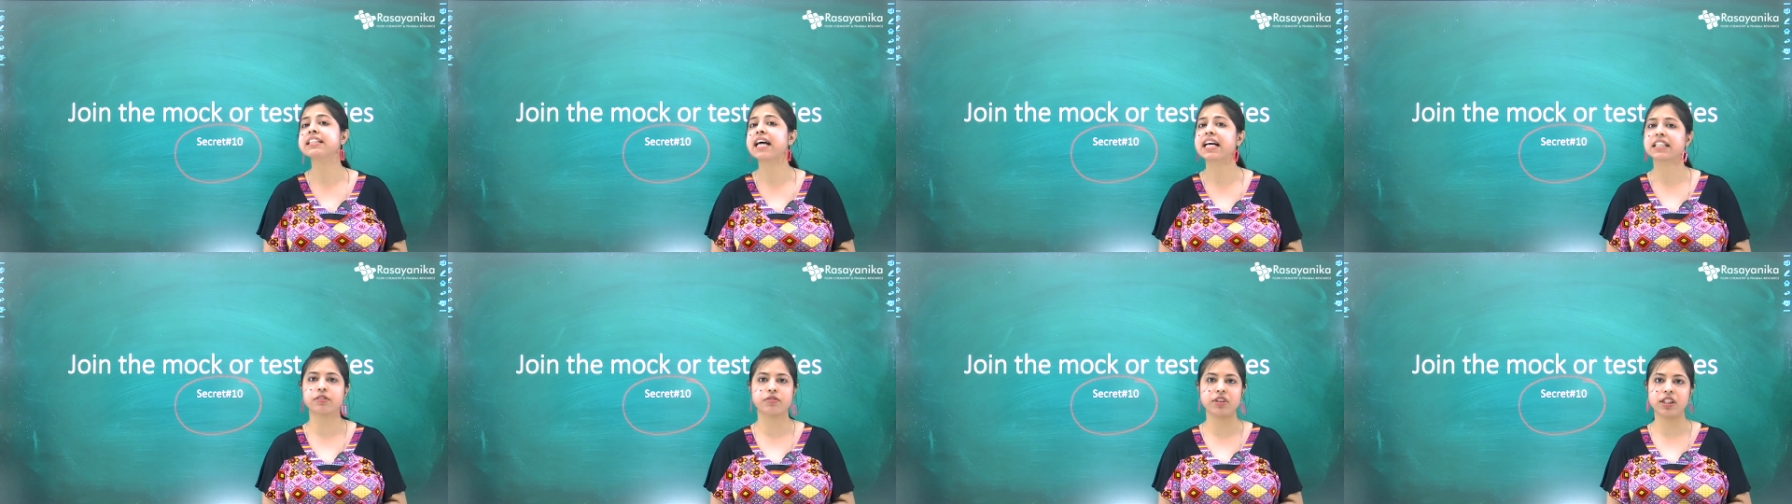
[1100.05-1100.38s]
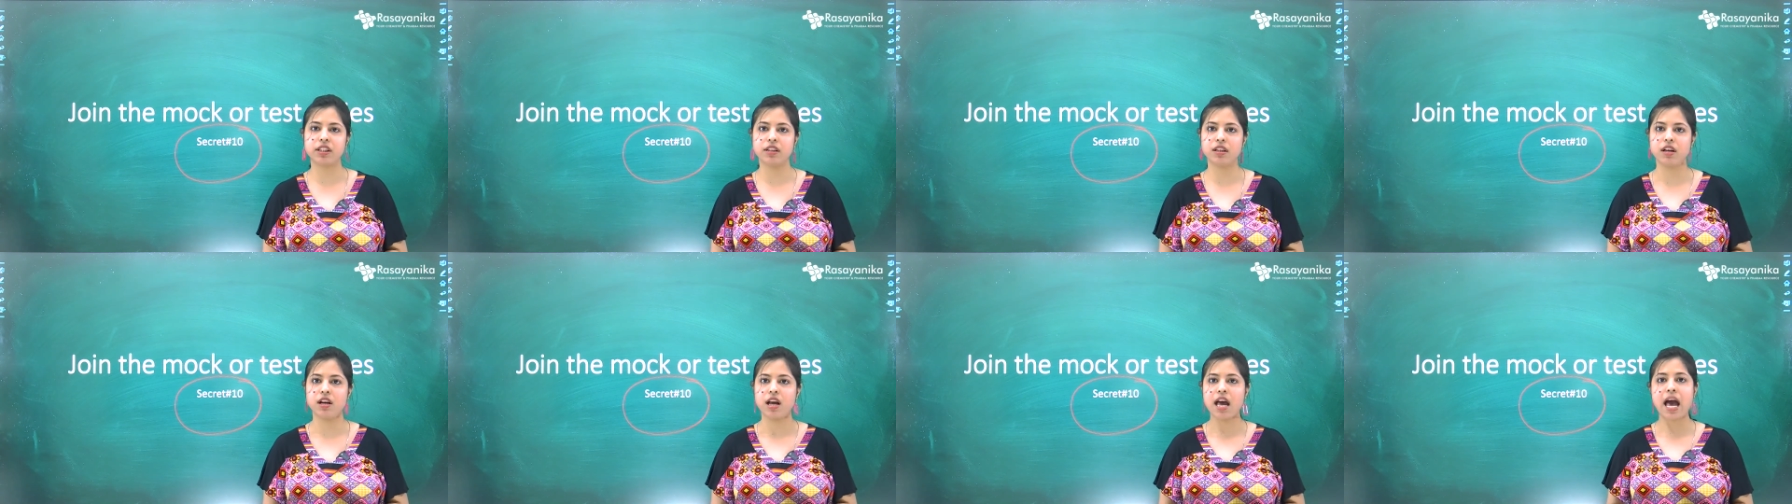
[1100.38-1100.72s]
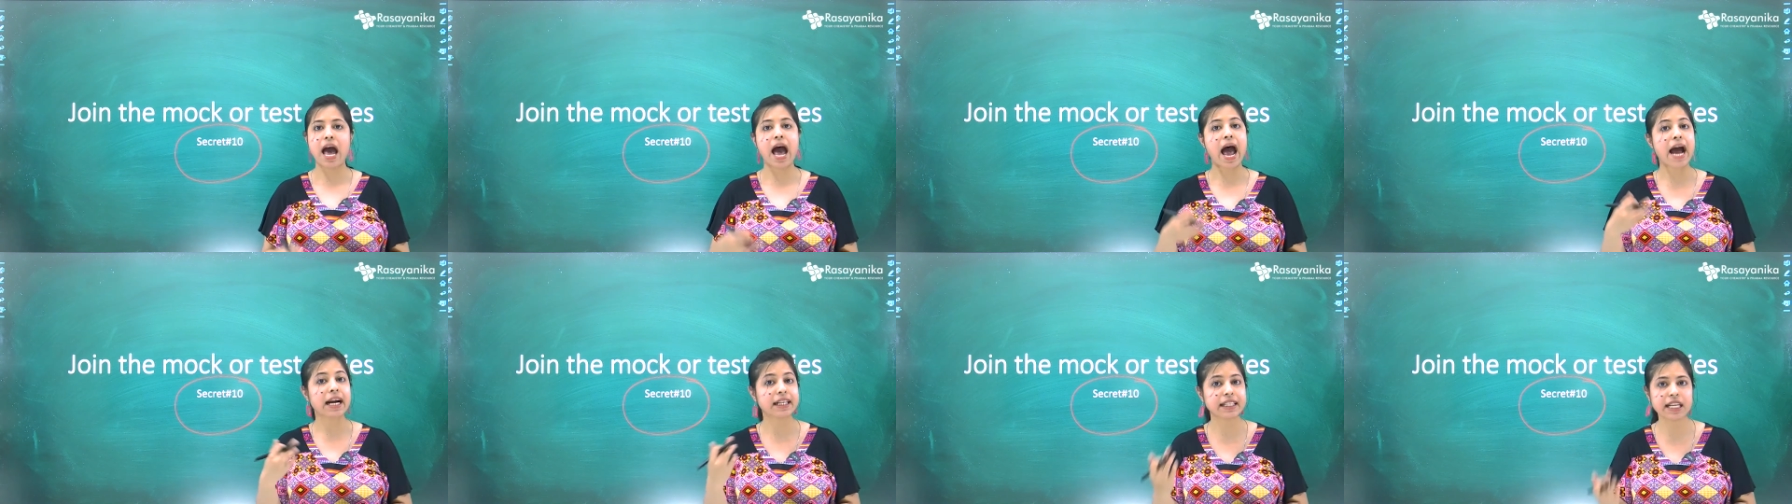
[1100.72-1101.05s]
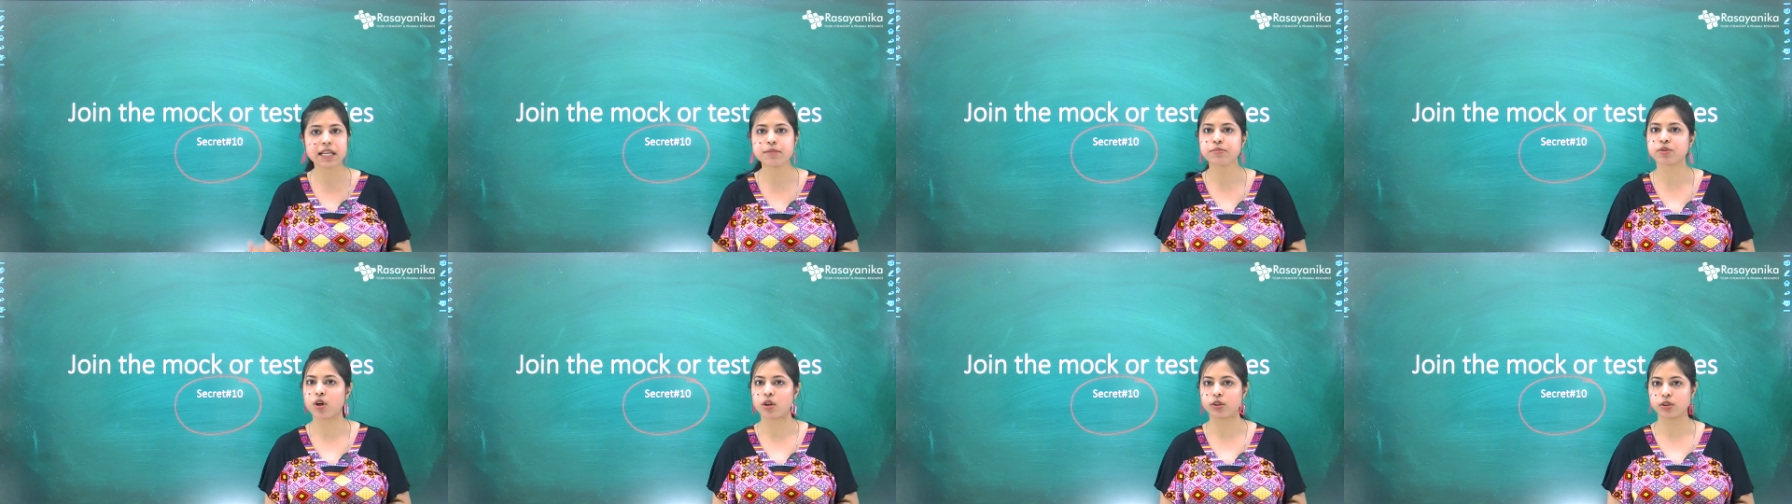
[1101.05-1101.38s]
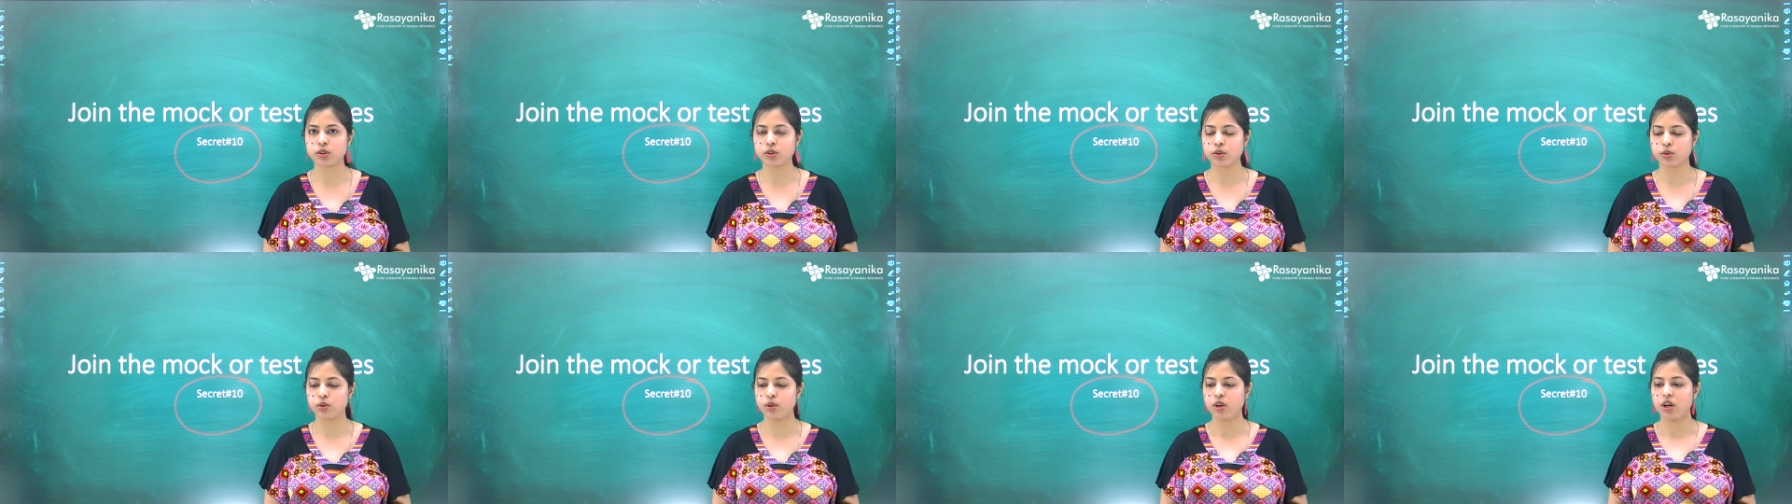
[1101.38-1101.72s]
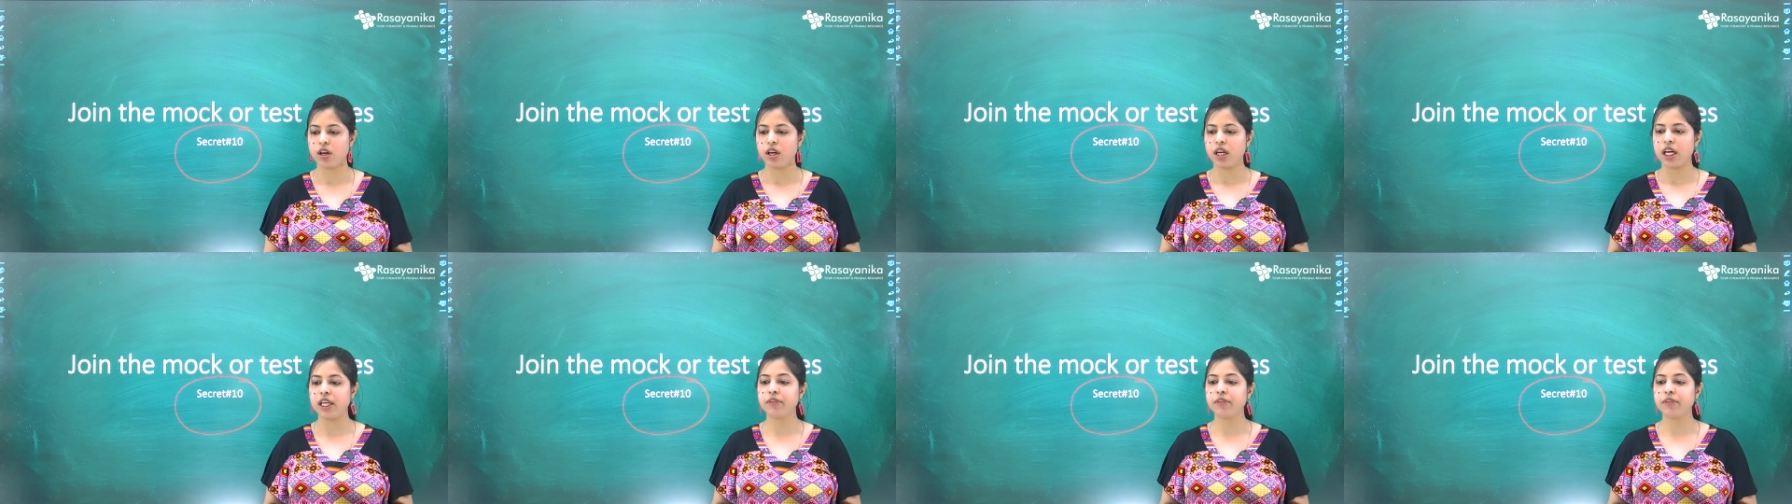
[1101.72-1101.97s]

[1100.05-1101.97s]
as well, attempts also.